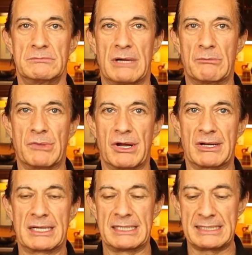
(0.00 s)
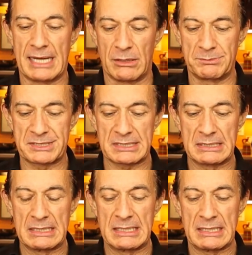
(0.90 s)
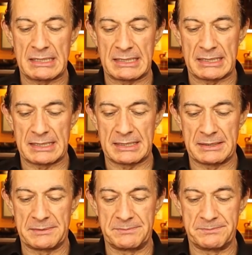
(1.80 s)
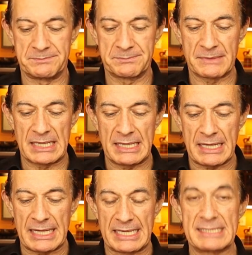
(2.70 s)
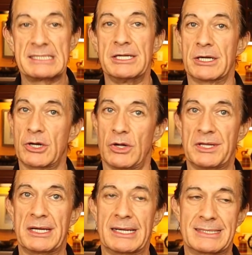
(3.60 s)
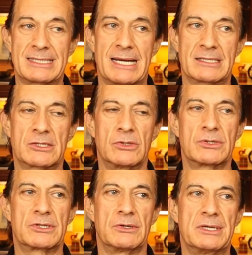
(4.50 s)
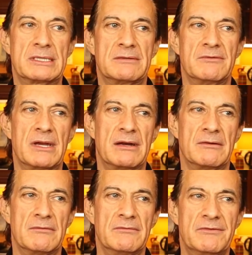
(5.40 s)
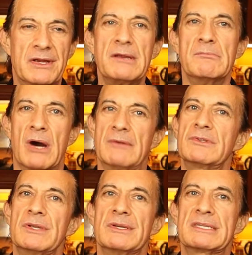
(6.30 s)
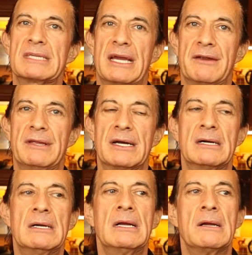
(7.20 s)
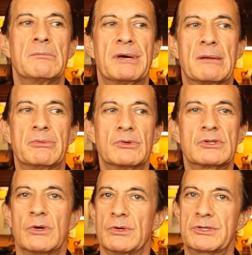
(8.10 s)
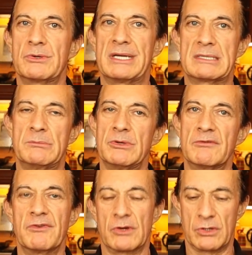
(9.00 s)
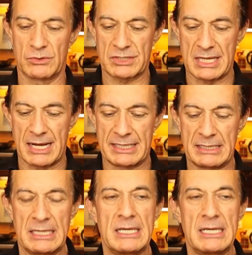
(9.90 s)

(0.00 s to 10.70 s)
Mount Blanc in the Alps. And it's here called the Gran Sasso. So it's a very mountainous area, but Abruzzo also has a beautiful coastline.